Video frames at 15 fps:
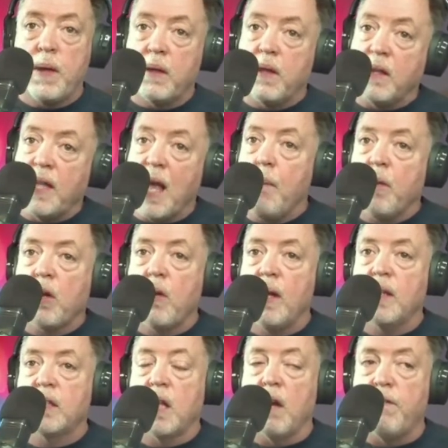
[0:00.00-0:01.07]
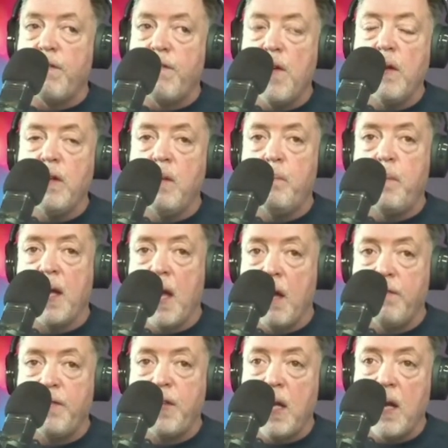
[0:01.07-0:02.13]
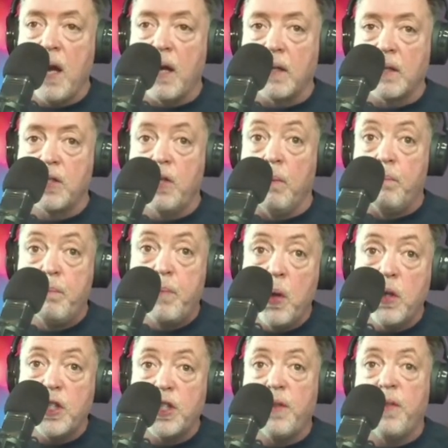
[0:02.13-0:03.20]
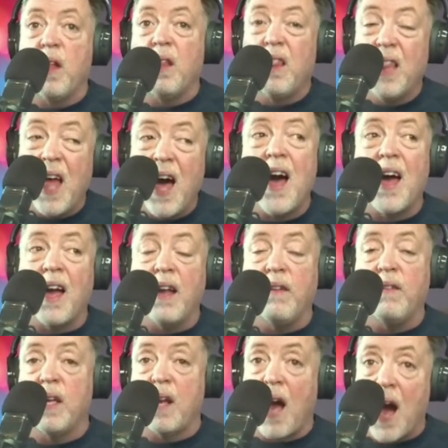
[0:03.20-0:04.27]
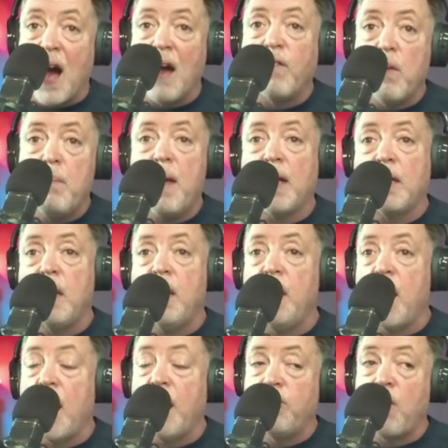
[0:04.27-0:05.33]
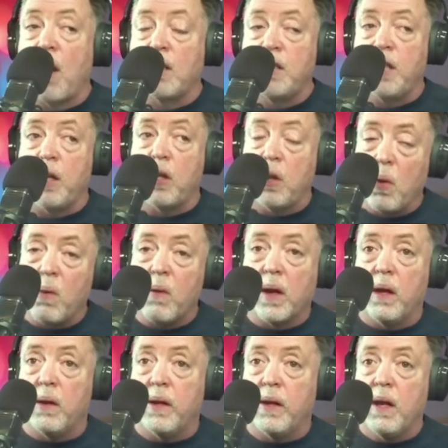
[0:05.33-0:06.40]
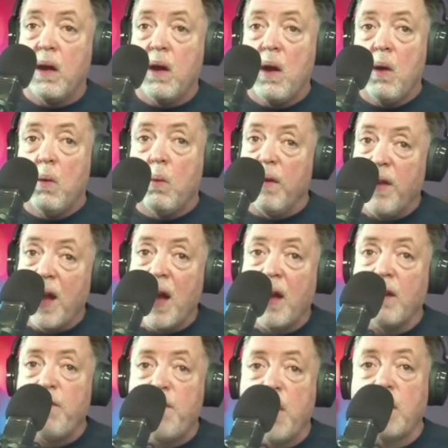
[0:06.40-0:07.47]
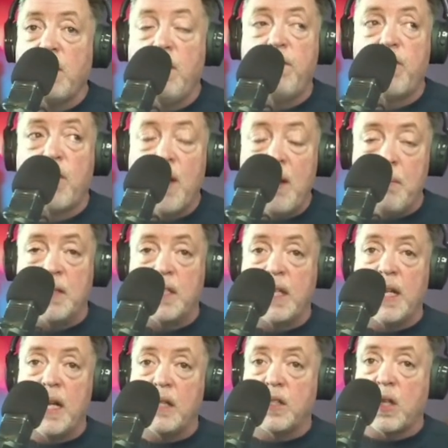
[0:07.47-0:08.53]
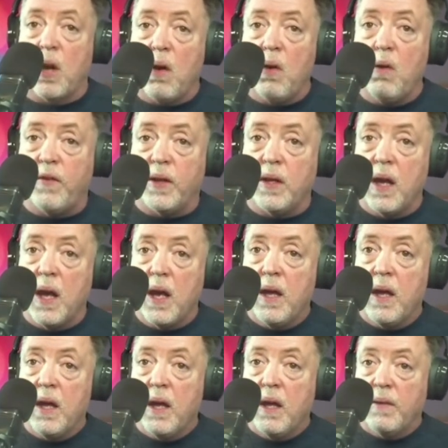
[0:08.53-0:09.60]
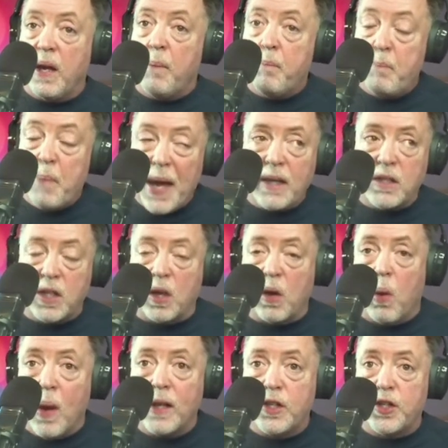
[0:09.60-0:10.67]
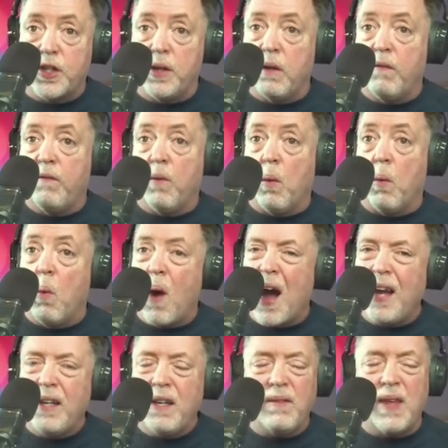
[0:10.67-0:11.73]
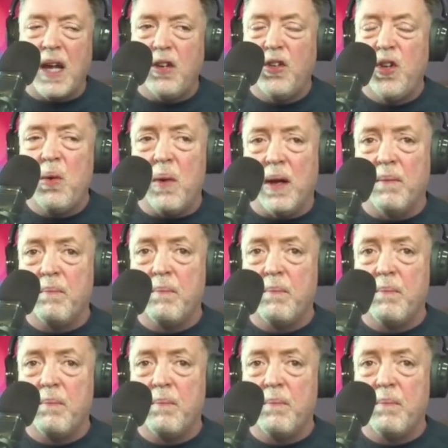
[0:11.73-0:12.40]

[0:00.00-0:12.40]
the Democrats got funded by FTX to push the lie that ivermectin and hydroxychloroquine were not effective treatments against COVID, then it begs the question of why did they do it?